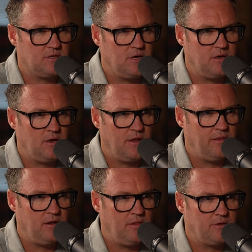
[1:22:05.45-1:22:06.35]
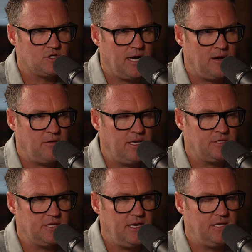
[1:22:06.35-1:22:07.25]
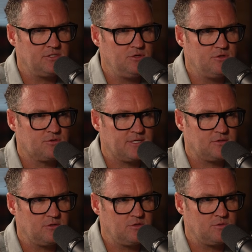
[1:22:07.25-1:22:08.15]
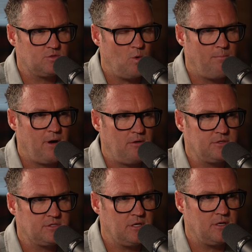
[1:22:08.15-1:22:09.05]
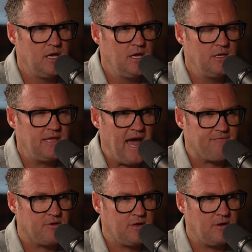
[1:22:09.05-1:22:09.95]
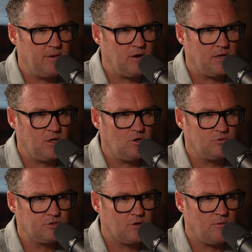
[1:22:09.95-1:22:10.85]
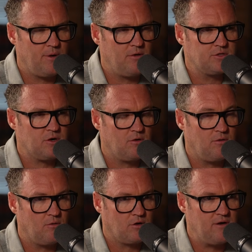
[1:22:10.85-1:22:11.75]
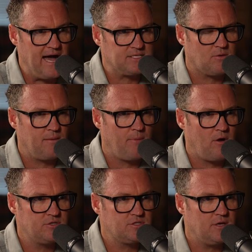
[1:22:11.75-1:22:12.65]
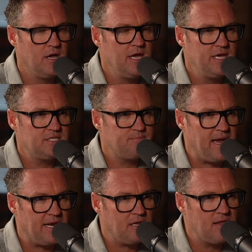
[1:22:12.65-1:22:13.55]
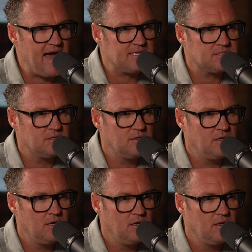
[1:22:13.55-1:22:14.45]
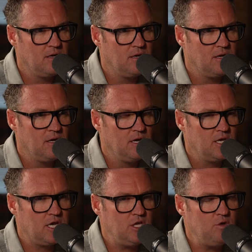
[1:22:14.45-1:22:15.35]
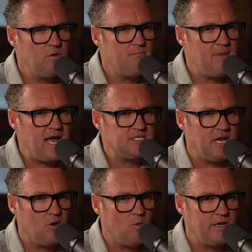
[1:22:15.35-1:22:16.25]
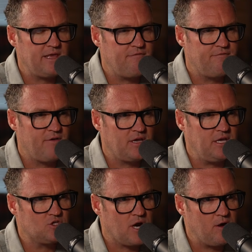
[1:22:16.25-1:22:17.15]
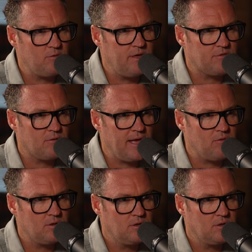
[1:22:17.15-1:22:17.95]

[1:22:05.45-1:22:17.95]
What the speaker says: on the trial, and his New Year's resolution was to abolish the African American culture, abolish or class, or abolish the Hispanic class. Can you imagine how quick that fucking trial would be thrown out?